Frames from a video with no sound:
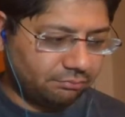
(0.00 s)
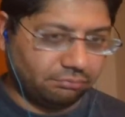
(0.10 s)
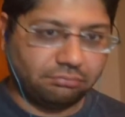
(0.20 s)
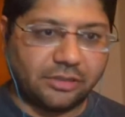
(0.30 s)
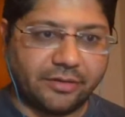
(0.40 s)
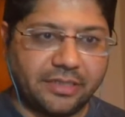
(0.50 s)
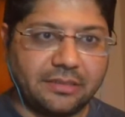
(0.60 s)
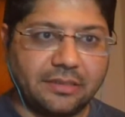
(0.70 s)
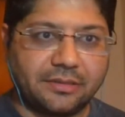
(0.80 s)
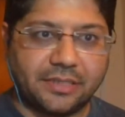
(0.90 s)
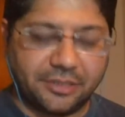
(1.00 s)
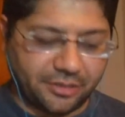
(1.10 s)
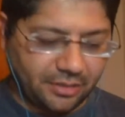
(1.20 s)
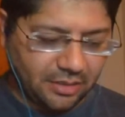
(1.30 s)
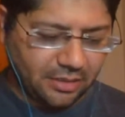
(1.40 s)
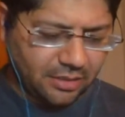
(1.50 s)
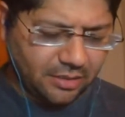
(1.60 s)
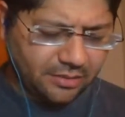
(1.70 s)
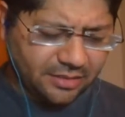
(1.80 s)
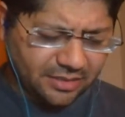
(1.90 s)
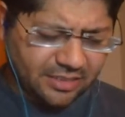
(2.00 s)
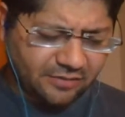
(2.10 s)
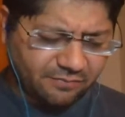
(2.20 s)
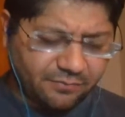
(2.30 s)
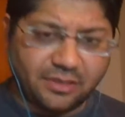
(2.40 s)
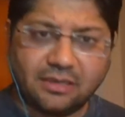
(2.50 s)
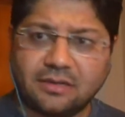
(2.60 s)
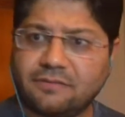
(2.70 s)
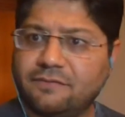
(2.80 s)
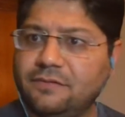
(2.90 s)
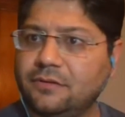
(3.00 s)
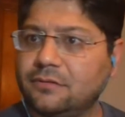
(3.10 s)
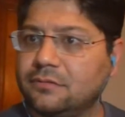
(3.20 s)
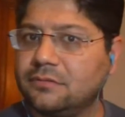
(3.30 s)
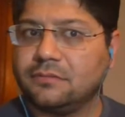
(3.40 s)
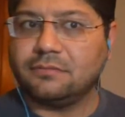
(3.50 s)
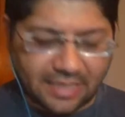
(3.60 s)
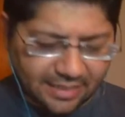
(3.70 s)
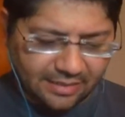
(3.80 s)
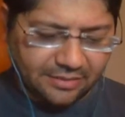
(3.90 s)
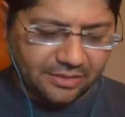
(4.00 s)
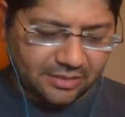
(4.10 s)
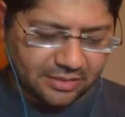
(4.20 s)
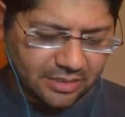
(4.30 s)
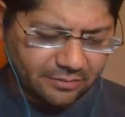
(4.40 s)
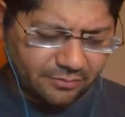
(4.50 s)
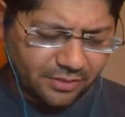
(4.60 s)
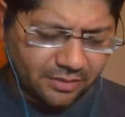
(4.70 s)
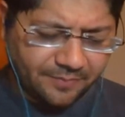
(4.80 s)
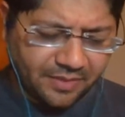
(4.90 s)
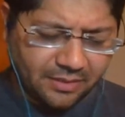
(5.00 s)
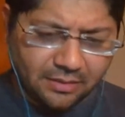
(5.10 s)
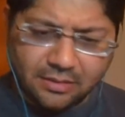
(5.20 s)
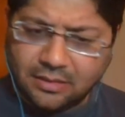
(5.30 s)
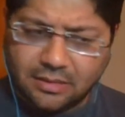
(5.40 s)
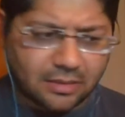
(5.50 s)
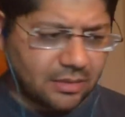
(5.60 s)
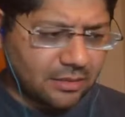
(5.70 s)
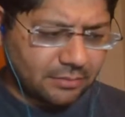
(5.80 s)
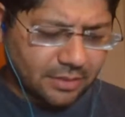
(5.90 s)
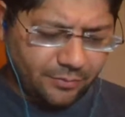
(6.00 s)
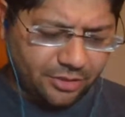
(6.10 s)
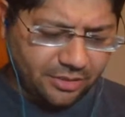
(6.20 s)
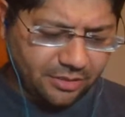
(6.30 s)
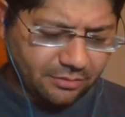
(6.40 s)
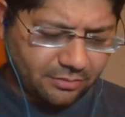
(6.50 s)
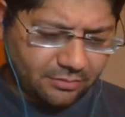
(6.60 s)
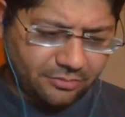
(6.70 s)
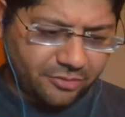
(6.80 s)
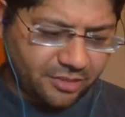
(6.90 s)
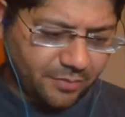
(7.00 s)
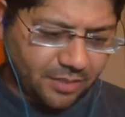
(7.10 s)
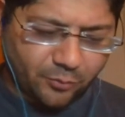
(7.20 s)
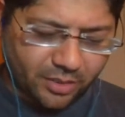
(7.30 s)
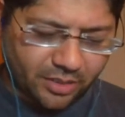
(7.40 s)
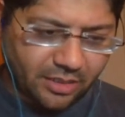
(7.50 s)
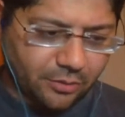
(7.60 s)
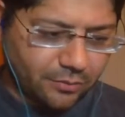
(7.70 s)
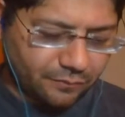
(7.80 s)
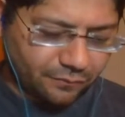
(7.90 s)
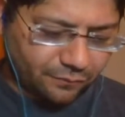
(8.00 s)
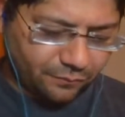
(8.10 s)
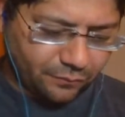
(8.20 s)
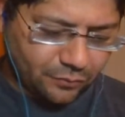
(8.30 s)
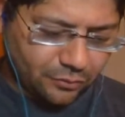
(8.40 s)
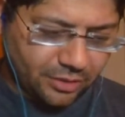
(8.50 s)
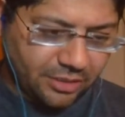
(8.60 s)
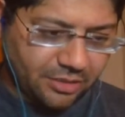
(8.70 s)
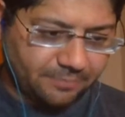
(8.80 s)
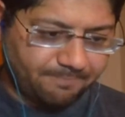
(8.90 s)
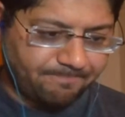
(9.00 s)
the research session. Just give me a few seconds. I'll be, uh, I'm just, trust me, I'm working on, on it.